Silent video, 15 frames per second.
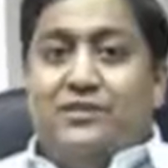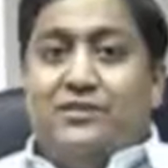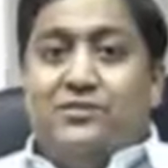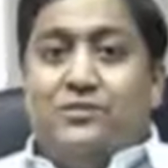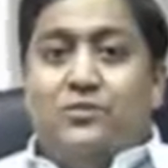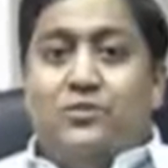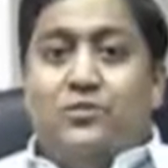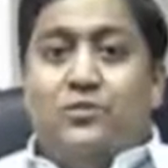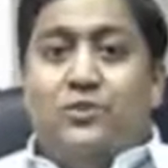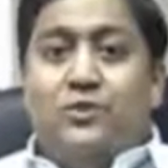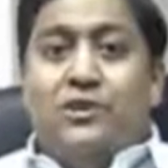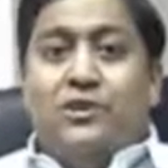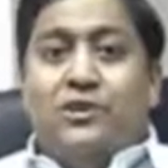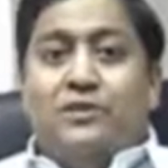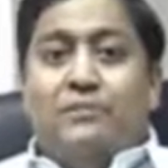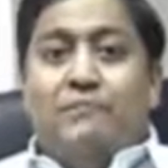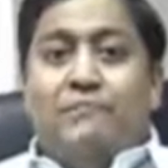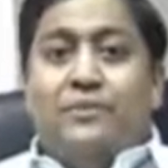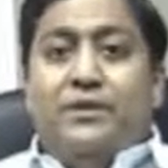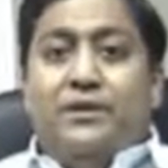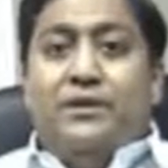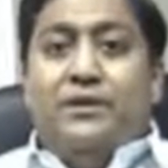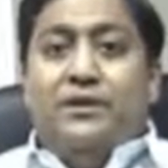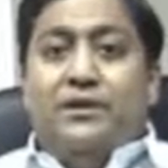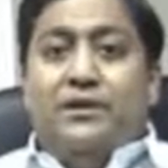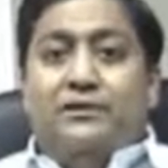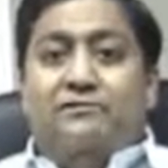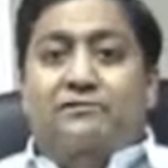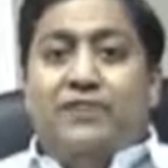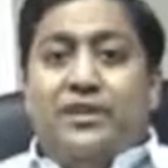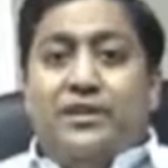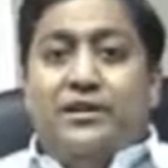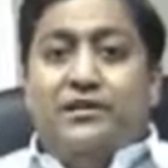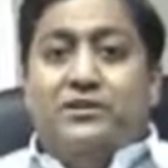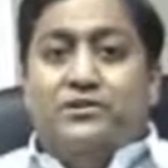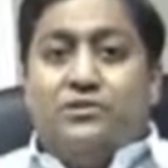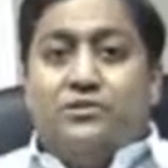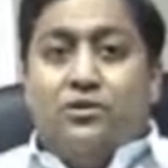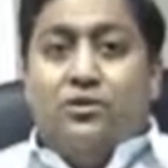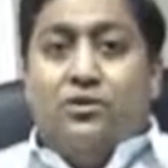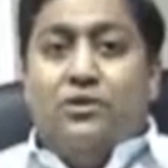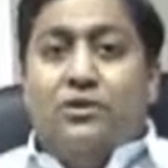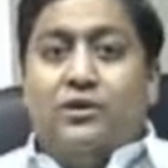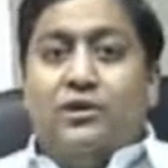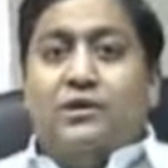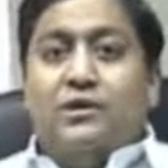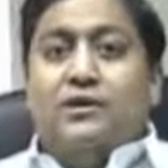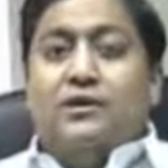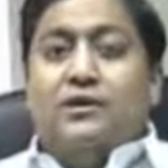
is to be a very strong